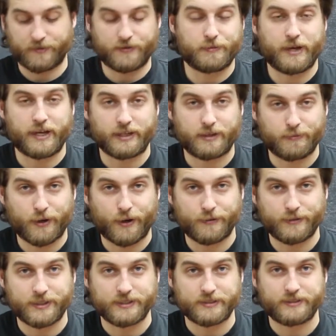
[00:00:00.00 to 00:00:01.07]
of the main
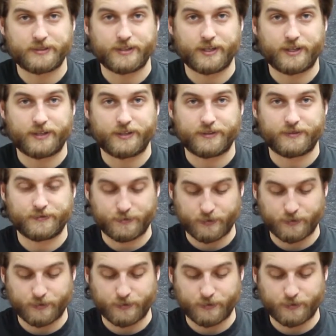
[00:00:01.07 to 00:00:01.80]
components of